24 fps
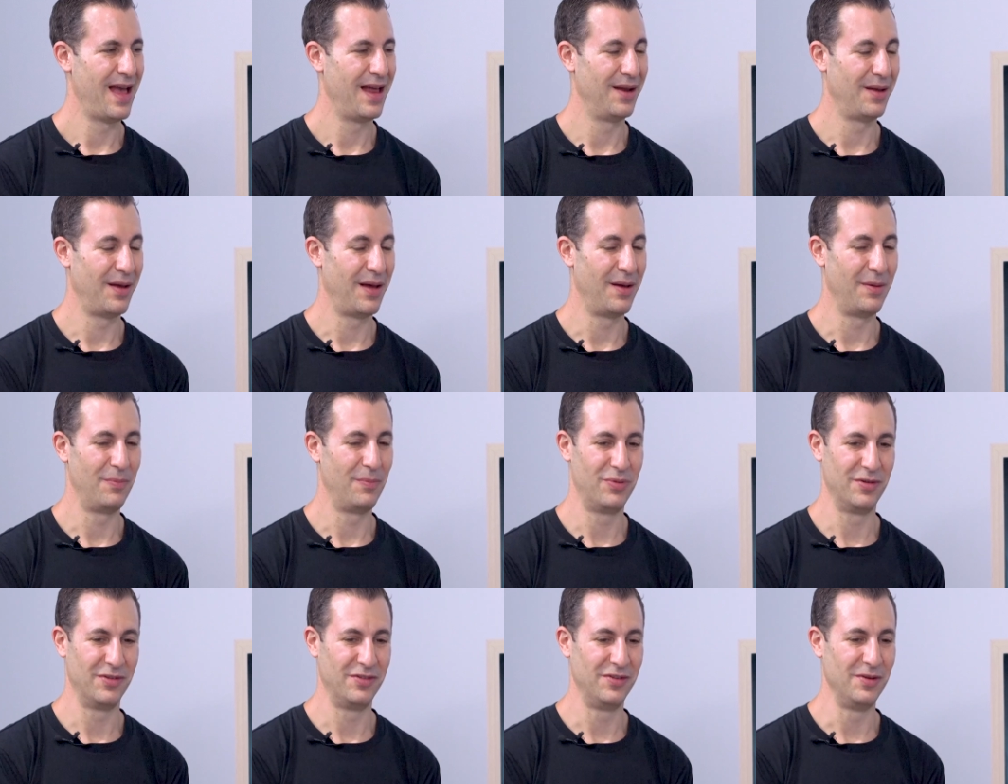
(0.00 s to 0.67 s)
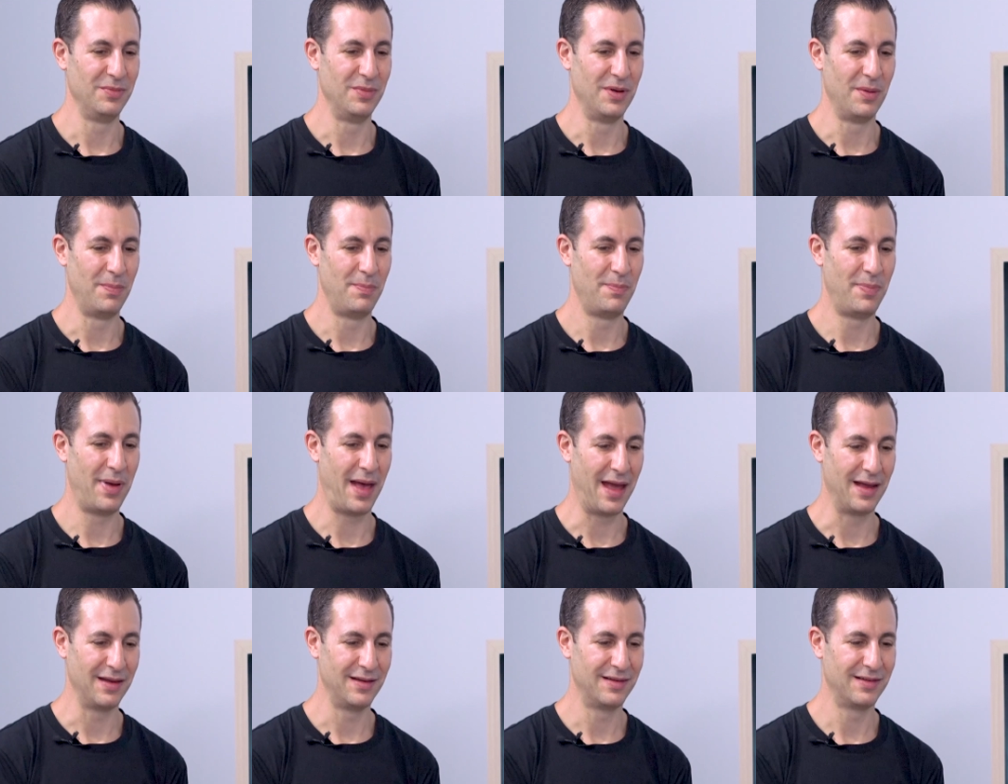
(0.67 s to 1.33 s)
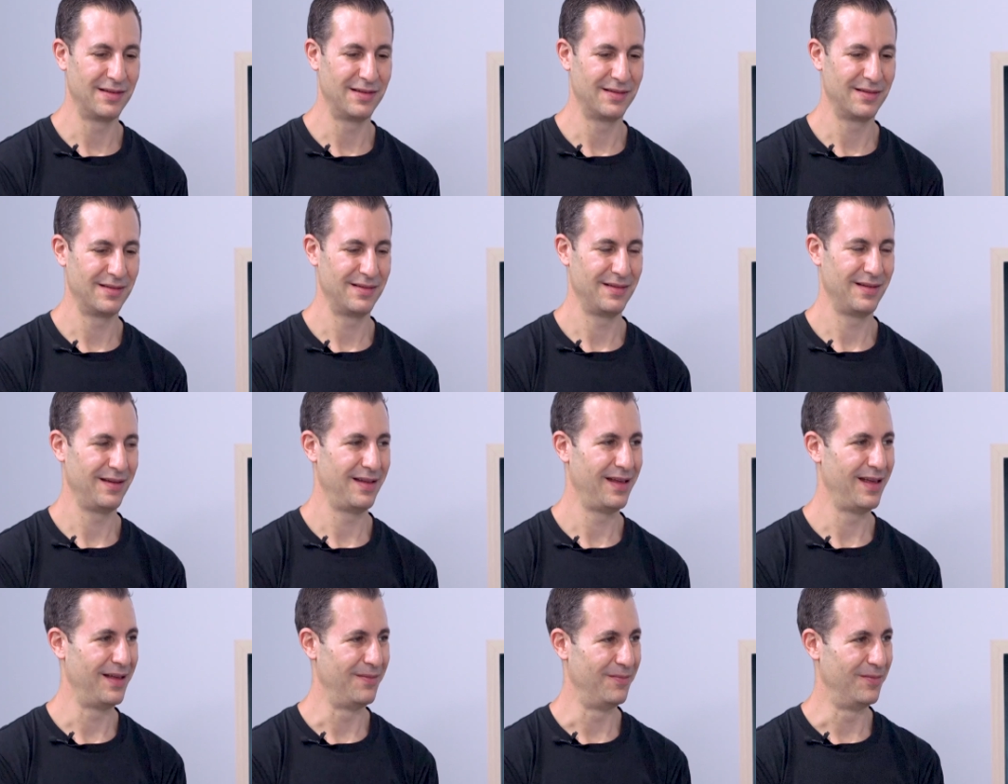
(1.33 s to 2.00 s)
I, I presume the pace
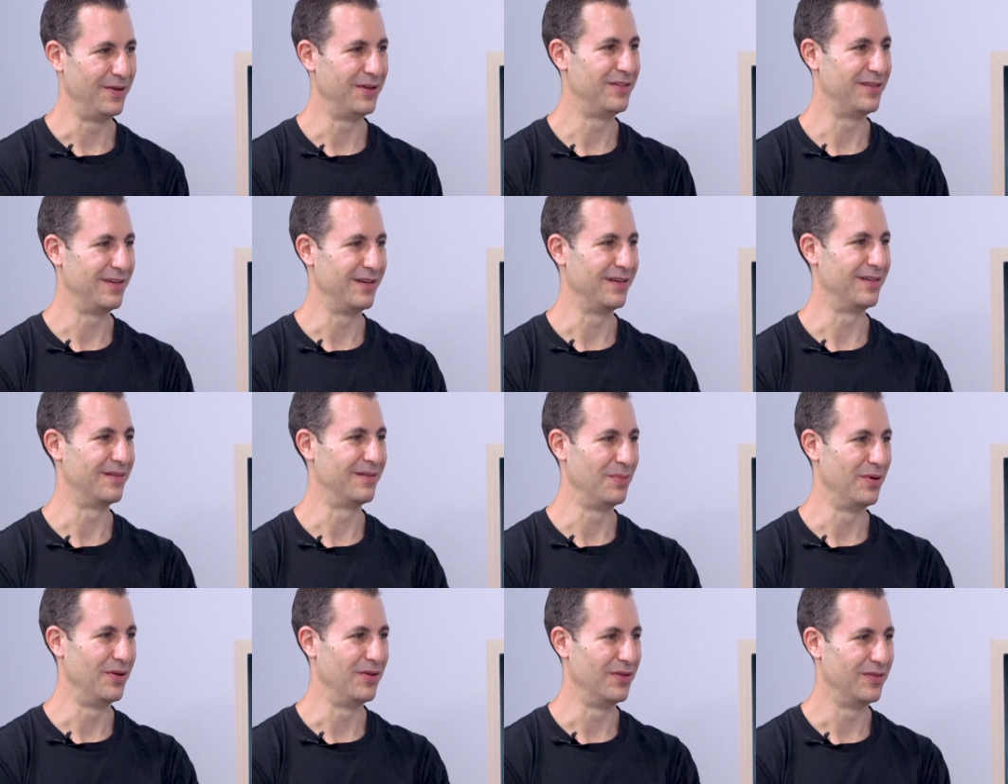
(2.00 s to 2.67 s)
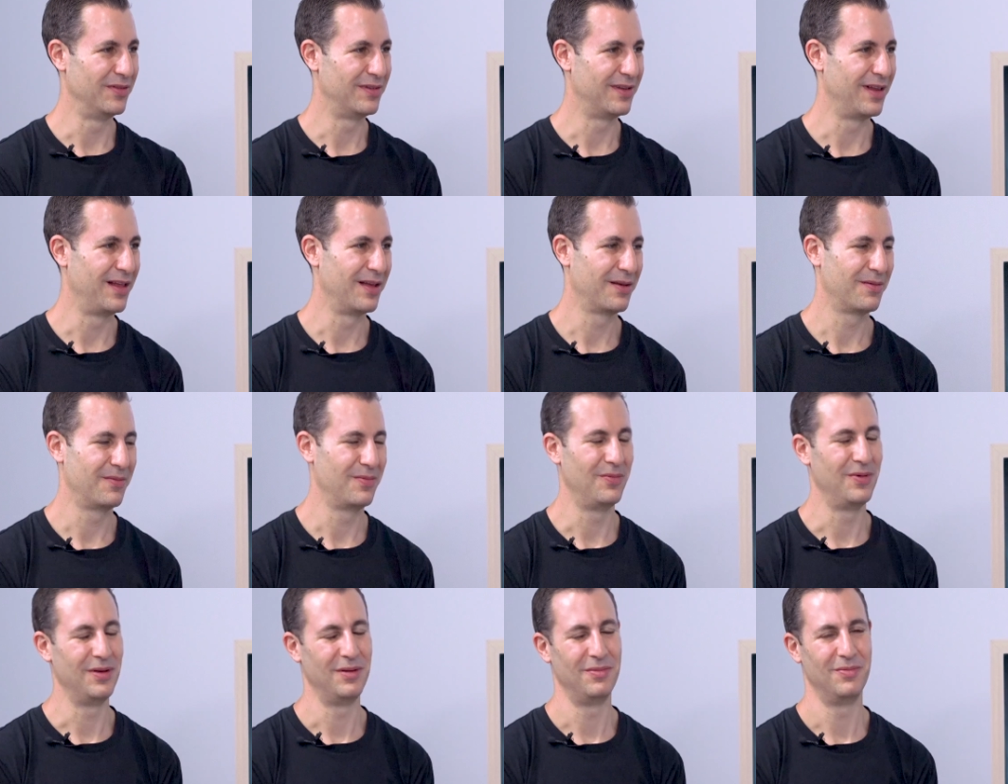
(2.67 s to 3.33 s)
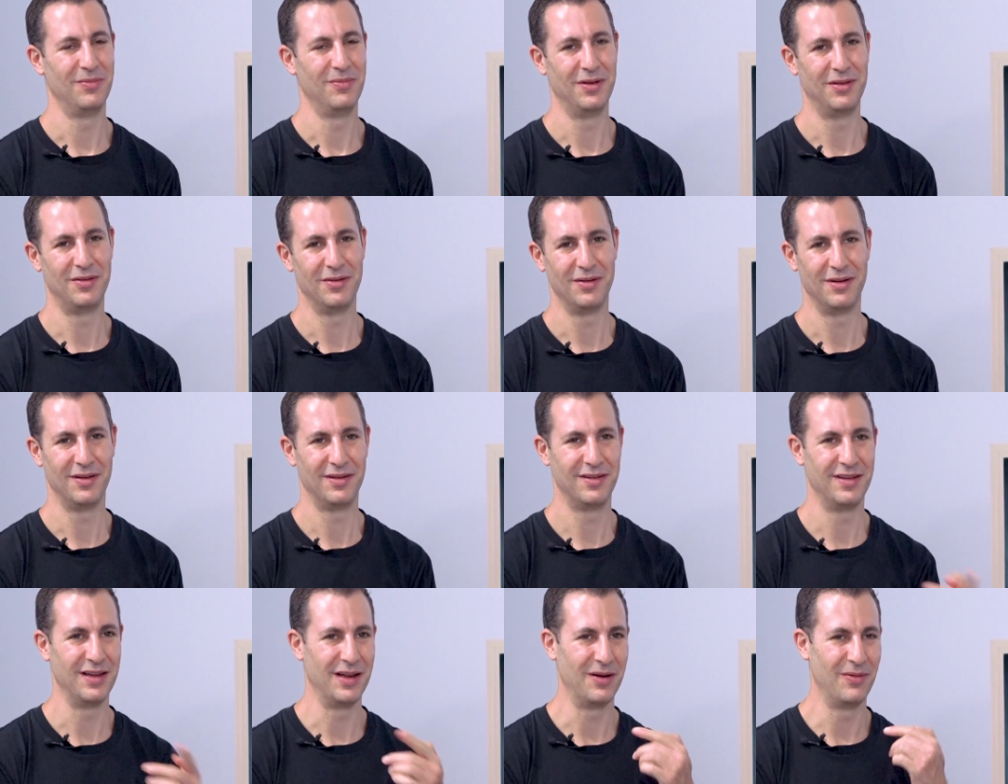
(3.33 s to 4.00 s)
at which this moves, like we, we do
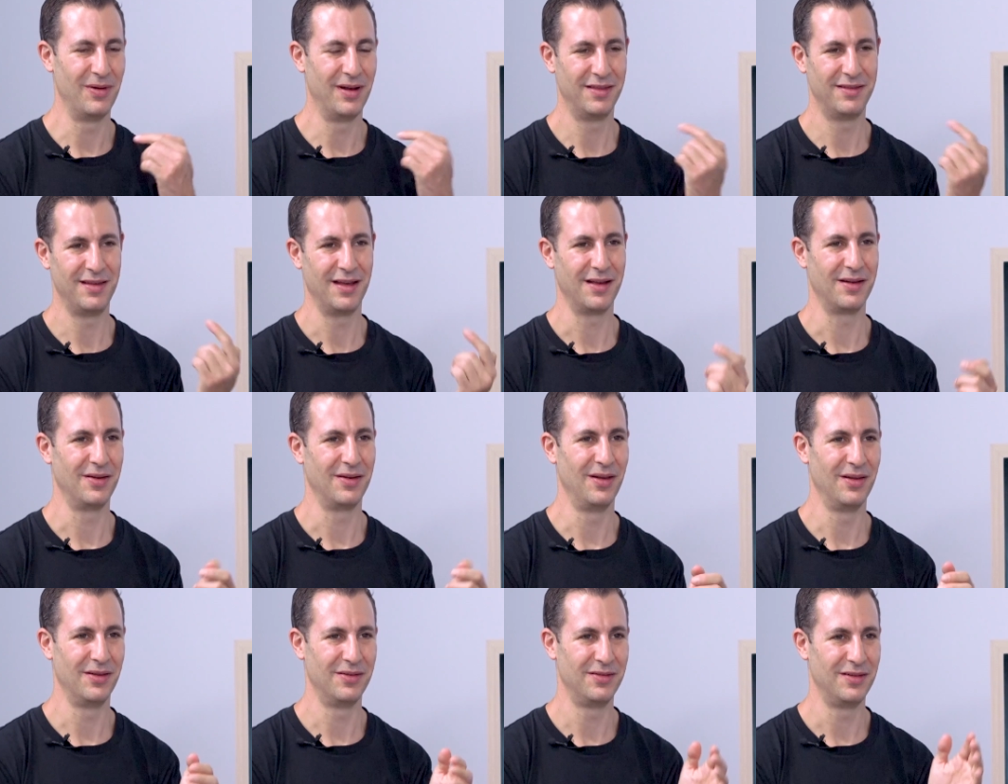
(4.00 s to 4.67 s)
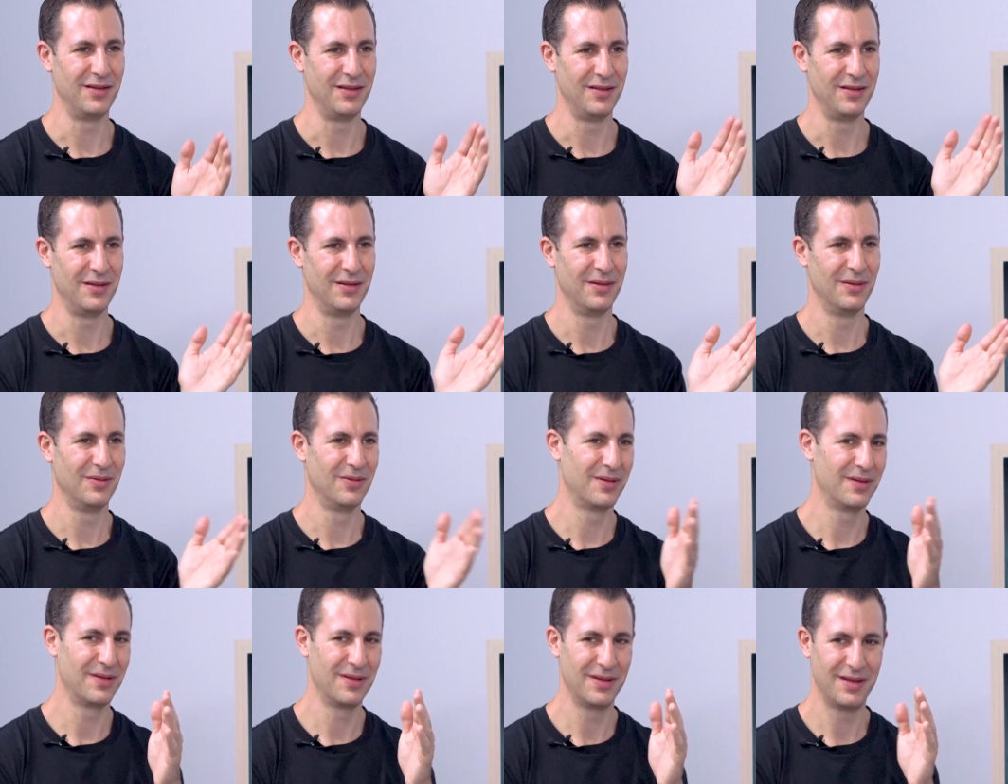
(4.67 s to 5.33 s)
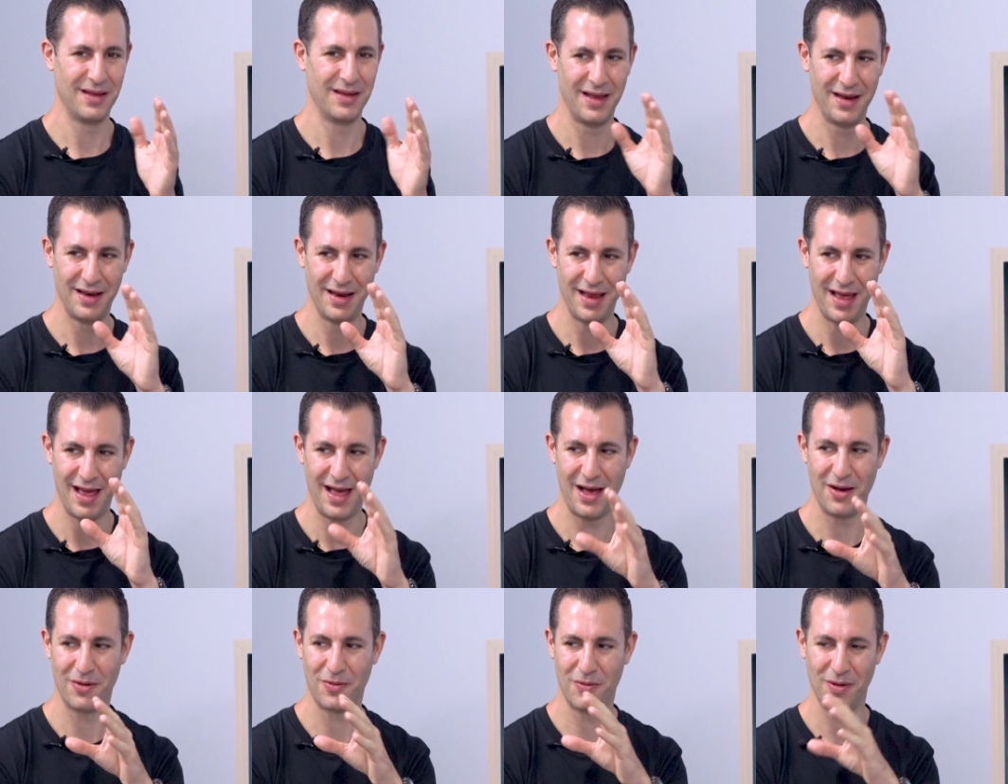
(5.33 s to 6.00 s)
this thing around technology and you look at
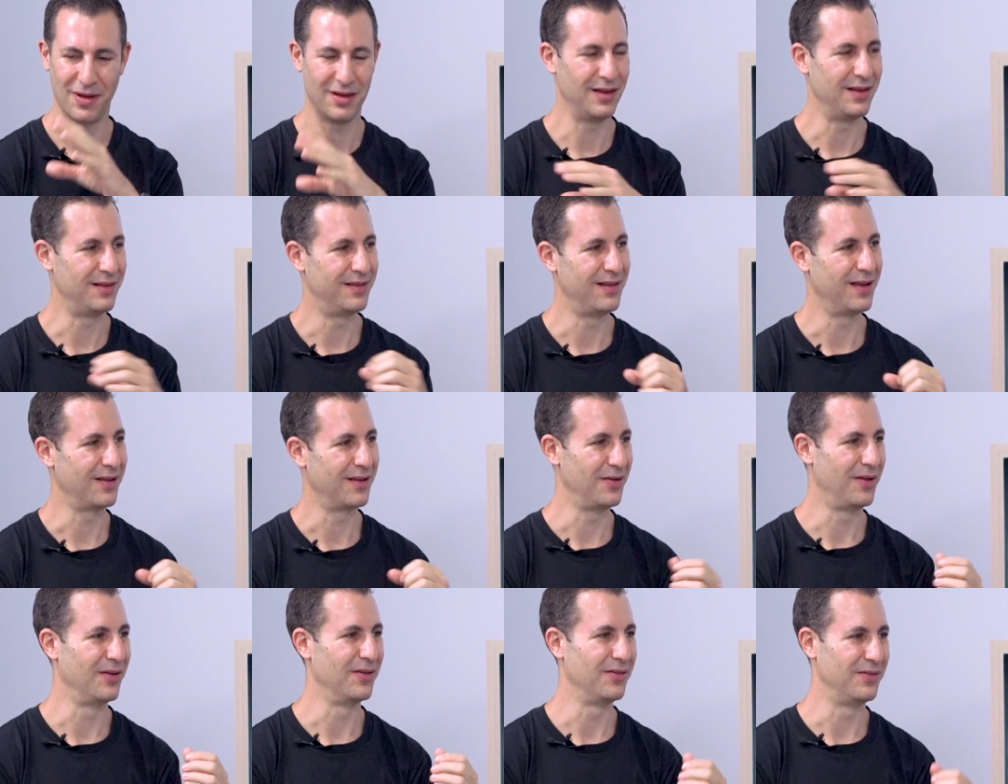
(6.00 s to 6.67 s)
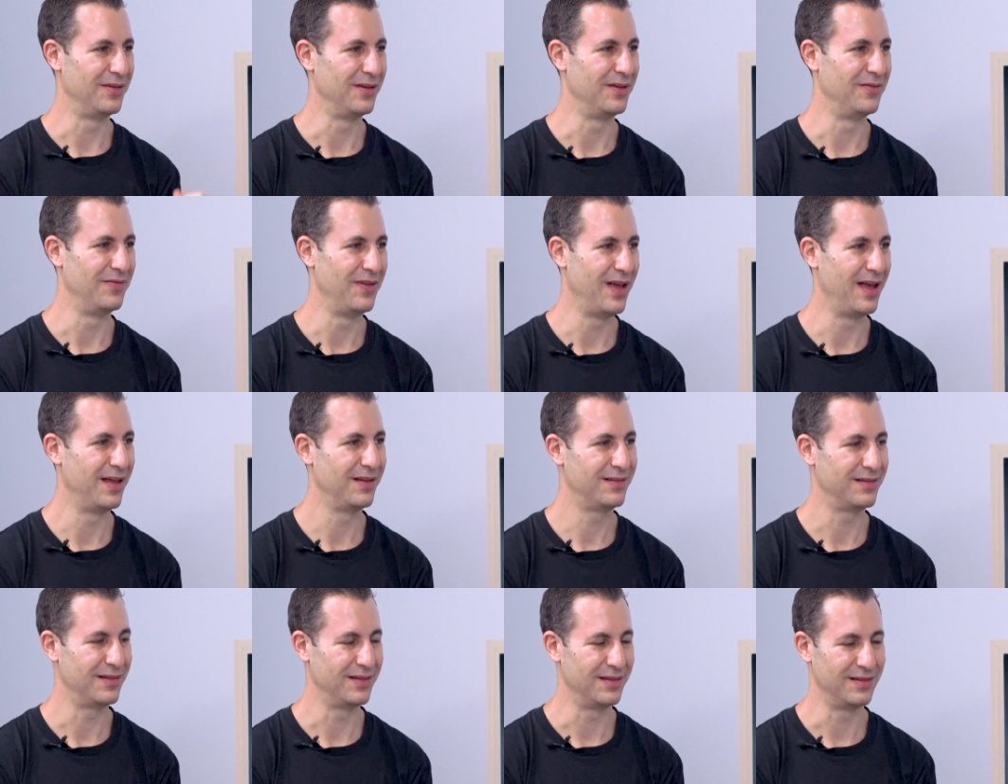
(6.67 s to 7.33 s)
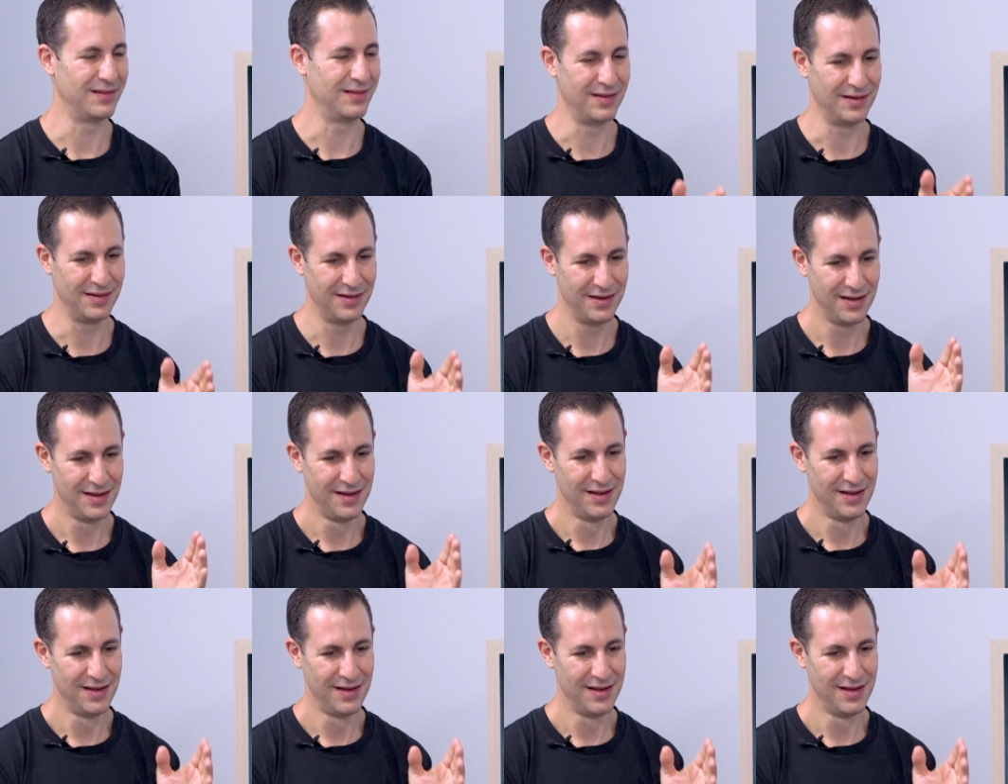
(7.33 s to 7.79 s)
how quickly technology advances and